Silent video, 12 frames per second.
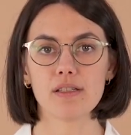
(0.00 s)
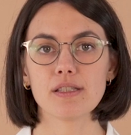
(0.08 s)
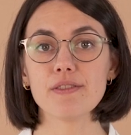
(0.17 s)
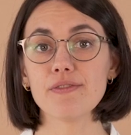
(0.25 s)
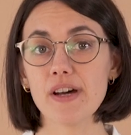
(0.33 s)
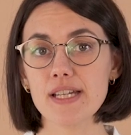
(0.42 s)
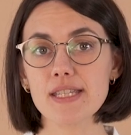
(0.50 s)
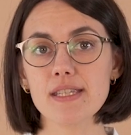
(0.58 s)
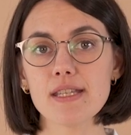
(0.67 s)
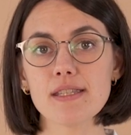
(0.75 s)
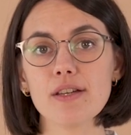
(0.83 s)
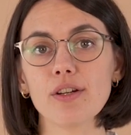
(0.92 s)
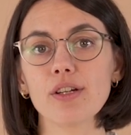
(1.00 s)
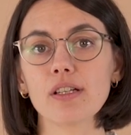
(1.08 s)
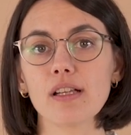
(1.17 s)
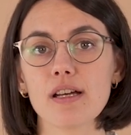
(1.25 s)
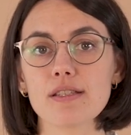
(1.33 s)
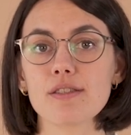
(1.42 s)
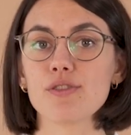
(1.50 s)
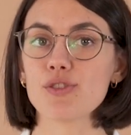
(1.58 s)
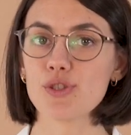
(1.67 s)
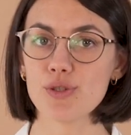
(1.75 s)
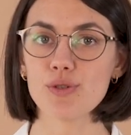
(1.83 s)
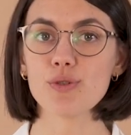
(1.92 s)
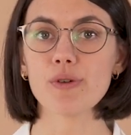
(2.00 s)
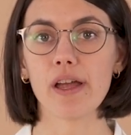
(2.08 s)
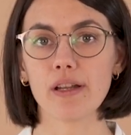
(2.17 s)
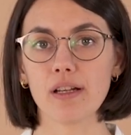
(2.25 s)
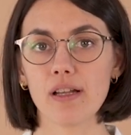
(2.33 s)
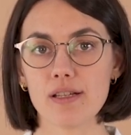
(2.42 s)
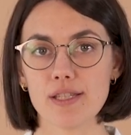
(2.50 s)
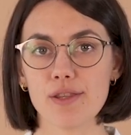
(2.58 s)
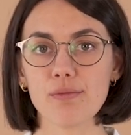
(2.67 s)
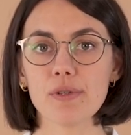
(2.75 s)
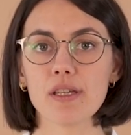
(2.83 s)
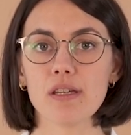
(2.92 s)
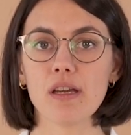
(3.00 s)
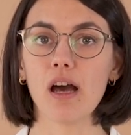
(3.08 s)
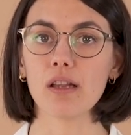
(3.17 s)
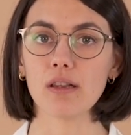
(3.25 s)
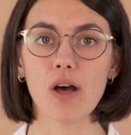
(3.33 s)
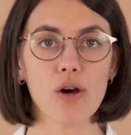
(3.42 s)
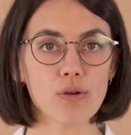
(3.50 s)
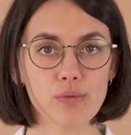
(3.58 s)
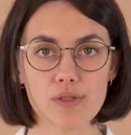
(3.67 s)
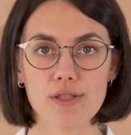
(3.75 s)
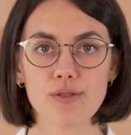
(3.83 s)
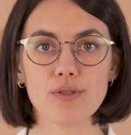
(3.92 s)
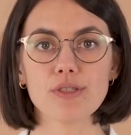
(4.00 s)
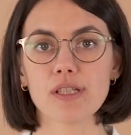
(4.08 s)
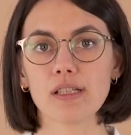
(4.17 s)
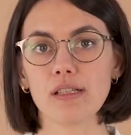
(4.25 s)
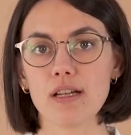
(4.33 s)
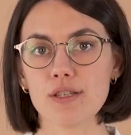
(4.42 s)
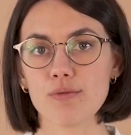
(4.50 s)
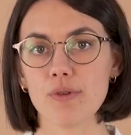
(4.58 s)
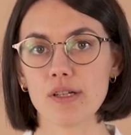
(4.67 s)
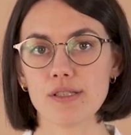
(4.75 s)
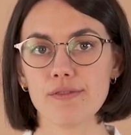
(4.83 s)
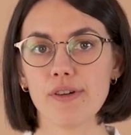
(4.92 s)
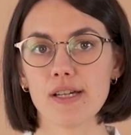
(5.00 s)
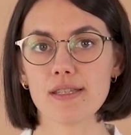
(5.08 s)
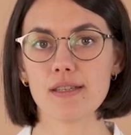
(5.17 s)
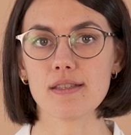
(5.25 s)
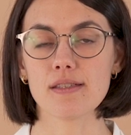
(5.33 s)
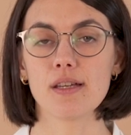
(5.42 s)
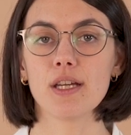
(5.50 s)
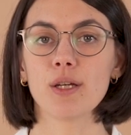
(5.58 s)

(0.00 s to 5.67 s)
Devices that are Class 2 and Class 3, along with certain Class 1 devices,